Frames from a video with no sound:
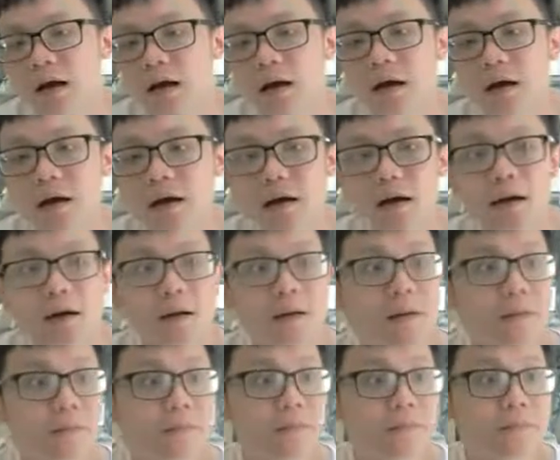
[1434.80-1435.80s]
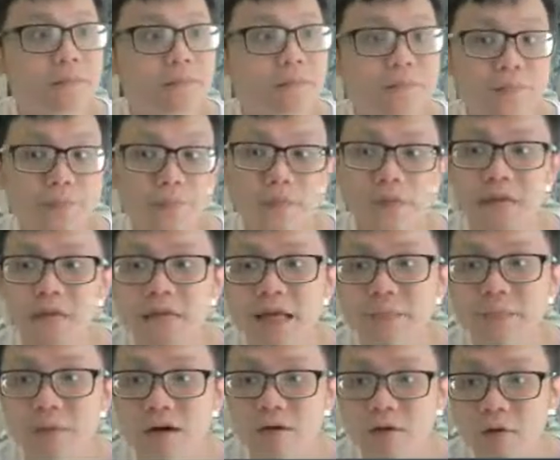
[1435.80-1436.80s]
um
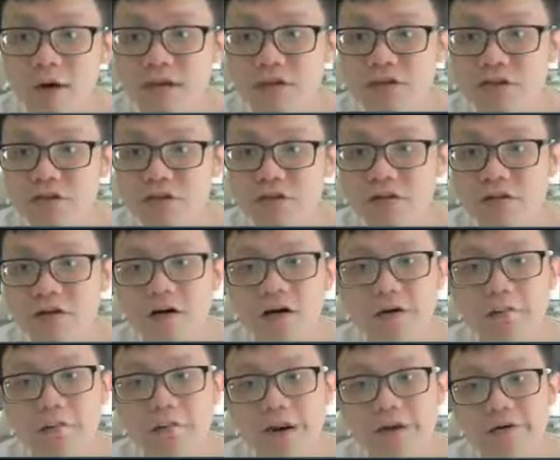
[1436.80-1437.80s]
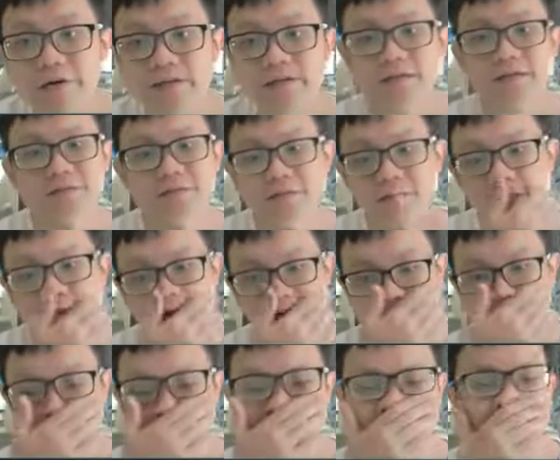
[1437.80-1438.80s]
table one show the comparison uh,
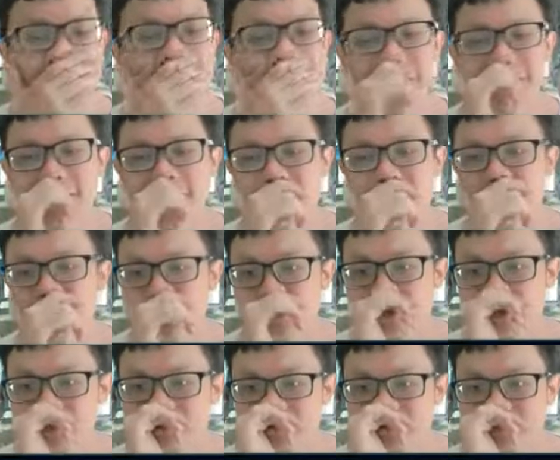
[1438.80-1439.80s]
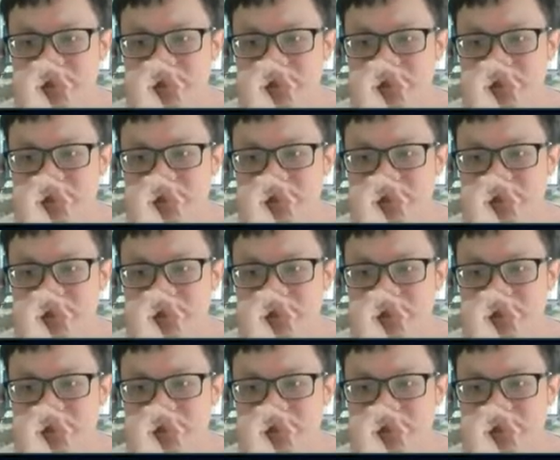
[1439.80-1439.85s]
this uh, okay so